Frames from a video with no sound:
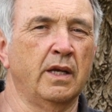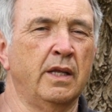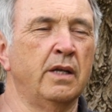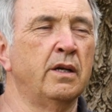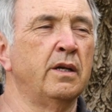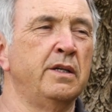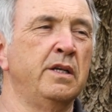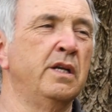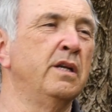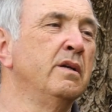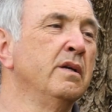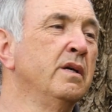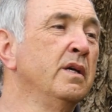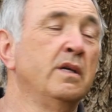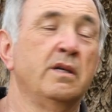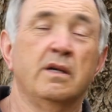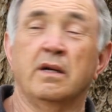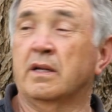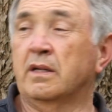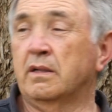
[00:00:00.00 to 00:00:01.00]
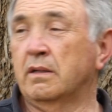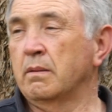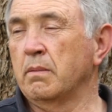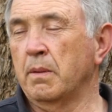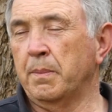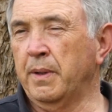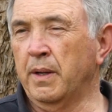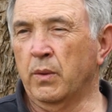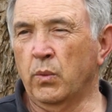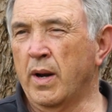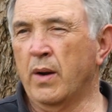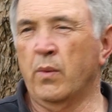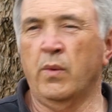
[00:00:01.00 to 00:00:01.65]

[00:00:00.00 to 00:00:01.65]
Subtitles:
and I come up here and ran